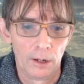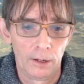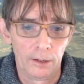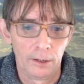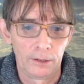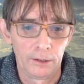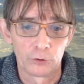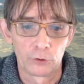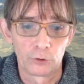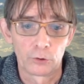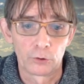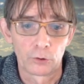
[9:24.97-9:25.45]

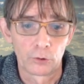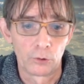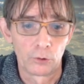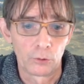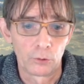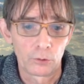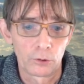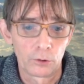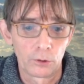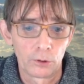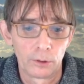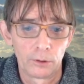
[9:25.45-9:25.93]
It's a
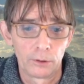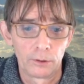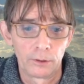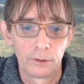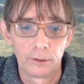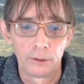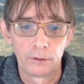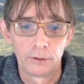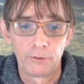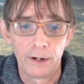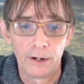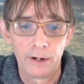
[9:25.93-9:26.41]
clock,
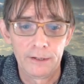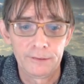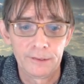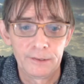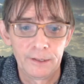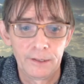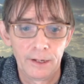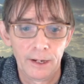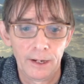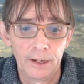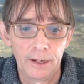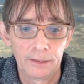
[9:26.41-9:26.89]
the
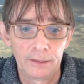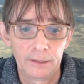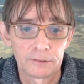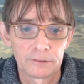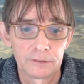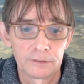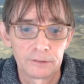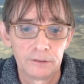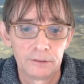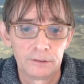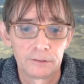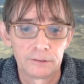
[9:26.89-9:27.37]
rising
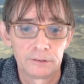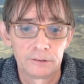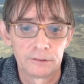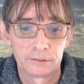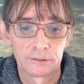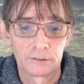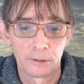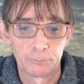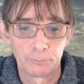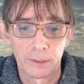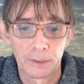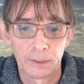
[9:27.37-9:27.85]
edge,
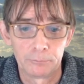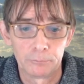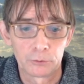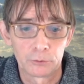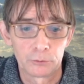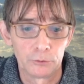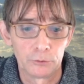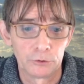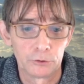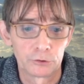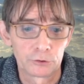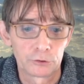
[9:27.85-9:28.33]
sometimes
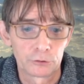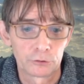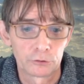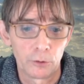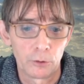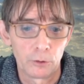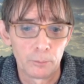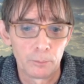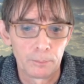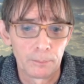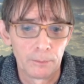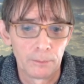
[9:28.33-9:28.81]
called the
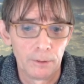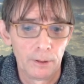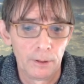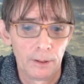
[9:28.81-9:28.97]
strobe.